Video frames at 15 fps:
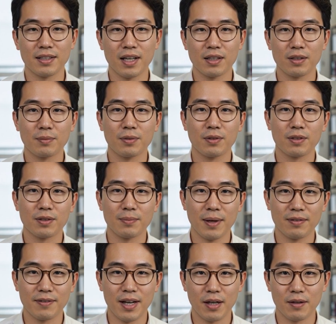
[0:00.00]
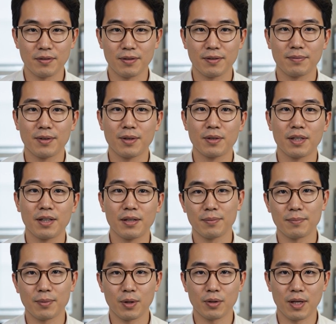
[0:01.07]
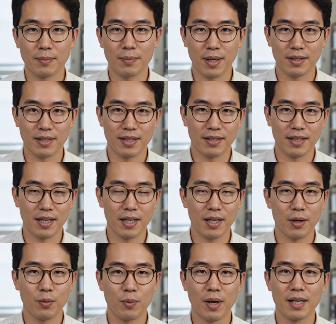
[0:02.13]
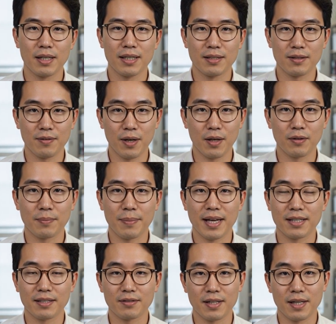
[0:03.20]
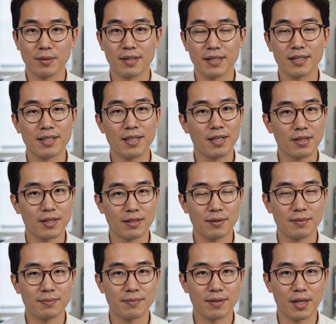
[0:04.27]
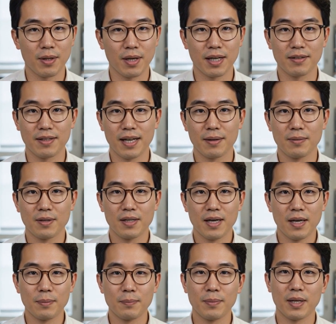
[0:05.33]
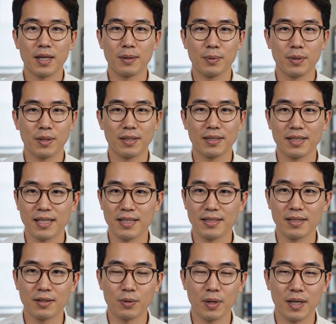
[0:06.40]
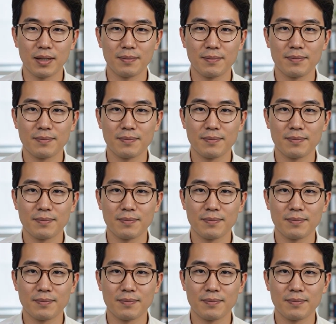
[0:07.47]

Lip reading: to contributions by Valve through the Proton project, wine has evolved massively in recent years, and a lot of games are now playable on Linux this way.